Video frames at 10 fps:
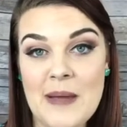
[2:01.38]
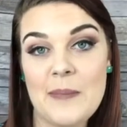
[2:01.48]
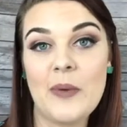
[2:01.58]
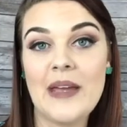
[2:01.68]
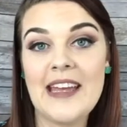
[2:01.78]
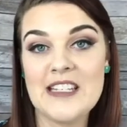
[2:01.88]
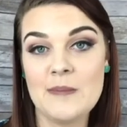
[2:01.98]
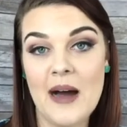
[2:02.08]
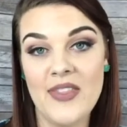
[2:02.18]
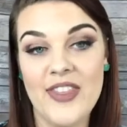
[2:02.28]
people
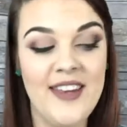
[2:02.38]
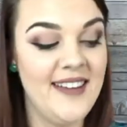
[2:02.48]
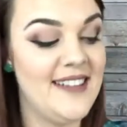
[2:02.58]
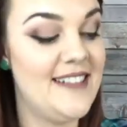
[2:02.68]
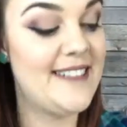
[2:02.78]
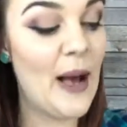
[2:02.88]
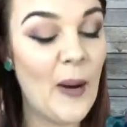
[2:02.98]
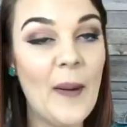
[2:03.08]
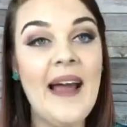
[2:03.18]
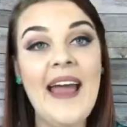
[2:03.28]
each month.
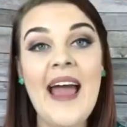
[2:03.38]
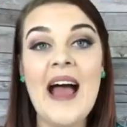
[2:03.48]
So